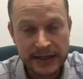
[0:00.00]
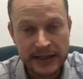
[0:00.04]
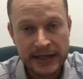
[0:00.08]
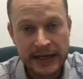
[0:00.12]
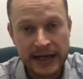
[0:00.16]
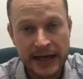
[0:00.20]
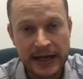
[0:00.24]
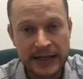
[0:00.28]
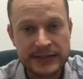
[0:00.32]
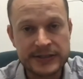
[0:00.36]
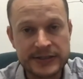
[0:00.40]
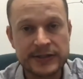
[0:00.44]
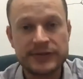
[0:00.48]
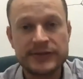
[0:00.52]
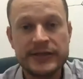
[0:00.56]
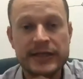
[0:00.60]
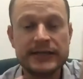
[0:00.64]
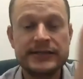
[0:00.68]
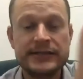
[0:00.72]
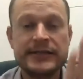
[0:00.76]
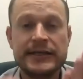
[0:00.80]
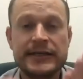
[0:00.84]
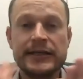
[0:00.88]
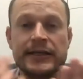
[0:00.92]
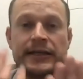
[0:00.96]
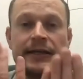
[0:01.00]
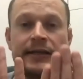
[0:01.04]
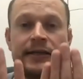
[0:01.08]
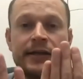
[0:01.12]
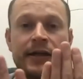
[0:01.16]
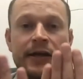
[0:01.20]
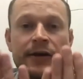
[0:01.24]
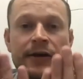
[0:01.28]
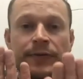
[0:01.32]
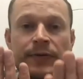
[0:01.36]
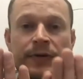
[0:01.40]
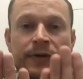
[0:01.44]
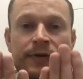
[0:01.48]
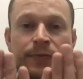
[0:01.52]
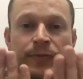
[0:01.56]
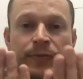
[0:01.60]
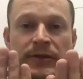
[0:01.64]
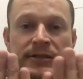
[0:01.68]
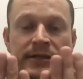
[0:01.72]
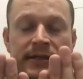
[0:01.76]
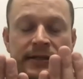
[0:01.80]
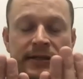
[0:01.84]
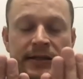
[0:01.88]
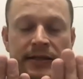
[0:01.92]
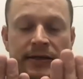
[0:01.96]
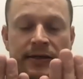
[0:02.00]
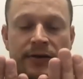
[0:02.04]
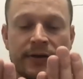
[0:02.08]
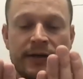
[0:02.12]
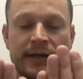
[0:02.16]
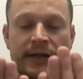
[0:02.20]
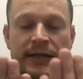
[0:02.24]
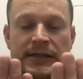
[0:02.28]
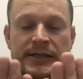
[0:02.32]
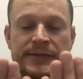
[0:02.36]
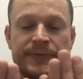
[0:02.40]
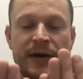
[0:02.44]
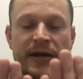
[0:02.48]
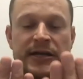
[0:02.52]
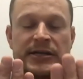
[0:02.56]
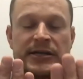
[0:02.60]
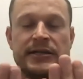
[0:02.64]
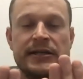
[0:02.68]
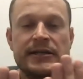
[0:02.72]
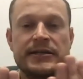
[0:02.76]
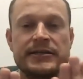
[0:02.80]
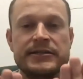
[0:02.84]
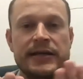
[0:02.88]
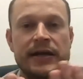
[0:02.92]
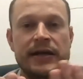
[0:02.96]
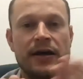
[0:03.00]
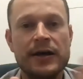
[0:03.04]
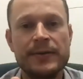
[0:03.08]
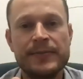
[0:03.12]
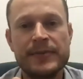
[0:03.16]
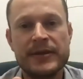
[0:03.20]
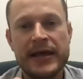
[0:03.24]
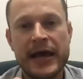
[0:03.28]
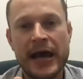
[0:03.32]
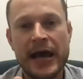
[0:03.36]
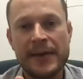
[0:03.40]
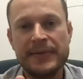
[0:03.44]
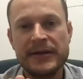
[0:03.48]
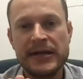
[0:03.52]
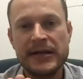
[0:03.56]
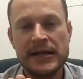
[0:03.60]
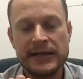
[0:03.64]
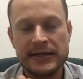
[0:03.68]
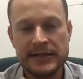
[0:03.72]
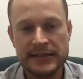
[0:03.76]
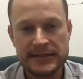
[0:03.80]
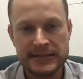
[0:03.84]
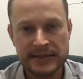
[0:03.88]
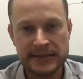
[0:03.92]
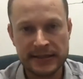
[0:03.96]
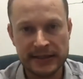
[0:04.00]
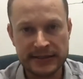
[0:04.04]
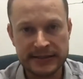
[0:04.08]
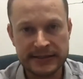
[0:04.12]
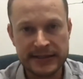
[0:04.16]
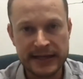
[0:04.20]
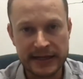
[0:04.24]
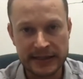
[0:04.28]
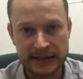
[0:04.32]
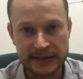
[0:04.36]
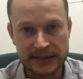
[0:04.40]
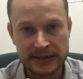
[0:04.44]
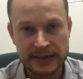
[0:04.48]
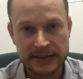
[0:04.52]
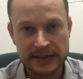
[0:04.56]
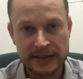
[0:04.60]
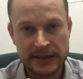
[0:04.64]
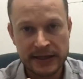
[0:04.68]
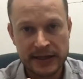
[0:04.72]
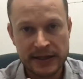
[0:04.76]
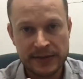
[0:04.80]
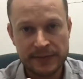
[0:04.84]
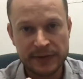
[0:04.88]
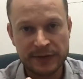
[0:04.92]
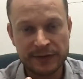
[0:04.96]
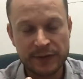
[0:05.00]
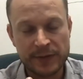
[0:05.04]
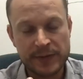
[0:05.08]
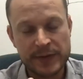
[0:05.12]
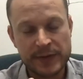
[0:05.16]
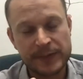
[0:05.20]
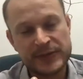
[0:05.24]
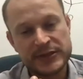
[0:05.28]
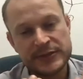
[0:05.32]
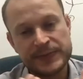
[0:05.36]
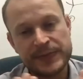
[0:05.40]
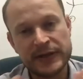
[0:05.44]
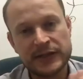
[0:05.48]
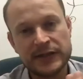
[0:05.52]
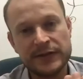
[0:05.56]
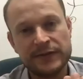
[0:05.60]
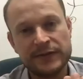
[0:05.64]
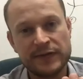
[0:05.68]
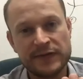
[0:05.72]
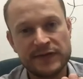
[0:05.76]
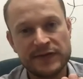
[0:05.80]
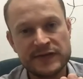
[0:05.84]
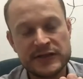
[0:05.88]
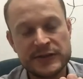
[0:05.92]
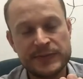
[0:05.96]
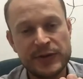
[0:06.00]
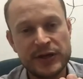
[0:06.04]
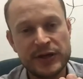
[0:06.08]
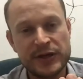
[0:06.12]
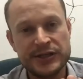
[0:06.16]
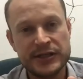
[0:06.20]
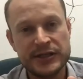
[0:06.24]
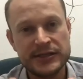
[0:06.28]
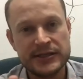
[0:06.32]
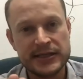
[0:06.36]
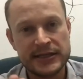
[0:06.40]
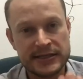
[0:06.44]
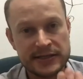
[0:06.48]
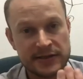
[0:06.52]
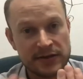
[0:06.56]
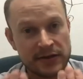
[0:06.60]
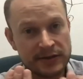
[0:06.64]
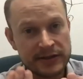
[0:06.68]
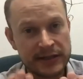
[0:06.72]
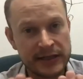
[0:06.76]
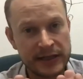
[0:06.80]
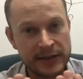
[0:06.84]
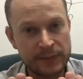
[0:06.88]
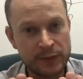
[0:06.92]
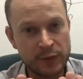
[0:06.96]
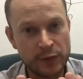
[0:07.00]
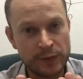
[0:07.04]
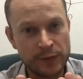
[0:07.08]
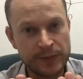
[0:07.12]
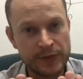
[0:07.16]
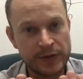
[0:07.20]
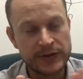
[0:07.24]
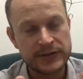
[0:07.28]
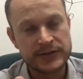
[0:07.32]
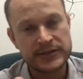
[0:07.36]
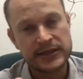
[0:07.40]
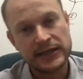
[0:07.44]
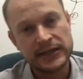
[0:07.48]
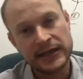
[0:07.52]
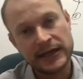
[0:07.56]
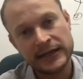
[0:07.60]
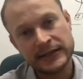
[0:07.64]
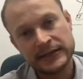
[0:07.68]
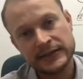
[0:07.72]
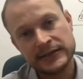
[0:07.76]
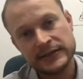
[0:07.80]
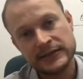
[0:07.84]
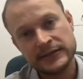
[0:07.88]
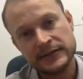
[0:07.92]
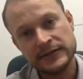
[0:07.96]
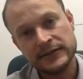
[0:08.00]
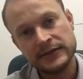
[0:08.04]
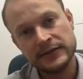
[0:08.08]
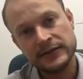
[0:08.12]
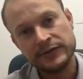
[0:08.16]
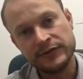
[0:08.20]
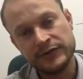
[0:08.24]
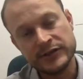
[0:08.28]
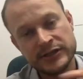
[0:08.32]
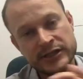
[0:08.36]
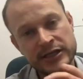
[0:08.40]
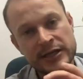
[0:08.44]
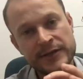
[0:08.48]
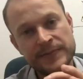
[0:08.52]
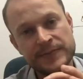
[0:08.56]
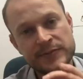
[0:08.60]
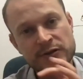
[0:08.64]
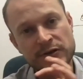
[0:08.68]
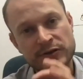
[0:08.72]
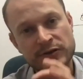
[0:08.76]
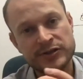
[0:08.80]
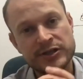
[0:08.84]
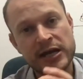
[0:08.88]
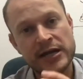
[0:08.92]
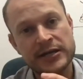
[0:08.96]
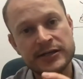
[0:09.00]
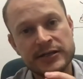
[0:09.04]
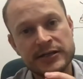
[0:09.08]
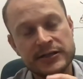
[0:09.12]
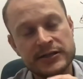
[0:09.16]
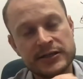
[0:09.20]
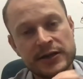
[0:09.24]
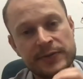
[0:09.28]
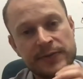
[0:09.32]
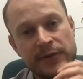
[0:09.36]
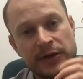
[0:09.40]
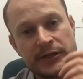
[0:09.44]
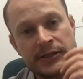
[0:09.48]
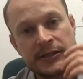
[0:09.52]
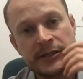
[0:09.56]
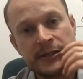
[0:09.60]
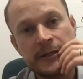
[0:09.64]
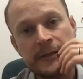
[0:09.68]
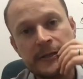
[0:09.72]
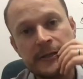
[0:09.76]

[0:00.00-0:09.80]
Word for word: And so, technically, you know, we, we sit and look at it spatially and say, oh, but the habitat is still intact. But from the perspective of species, it's not anymore because the light regimes are changing so much.